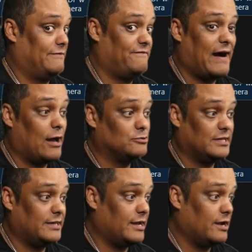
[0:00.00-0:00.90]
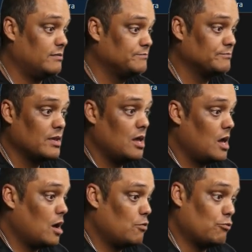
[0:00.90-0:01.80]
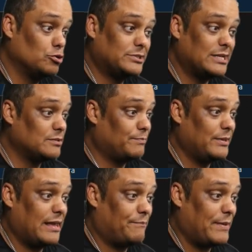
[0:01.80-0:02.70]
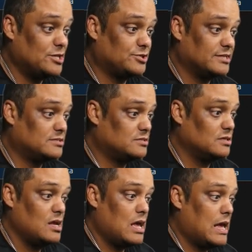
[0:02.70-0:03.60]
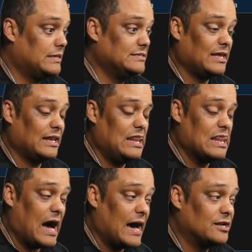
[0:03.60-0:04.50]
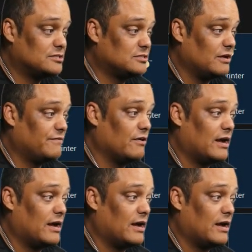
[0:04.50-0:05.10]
files in there. Rotate some PDF pages. There's a lot of stuff here,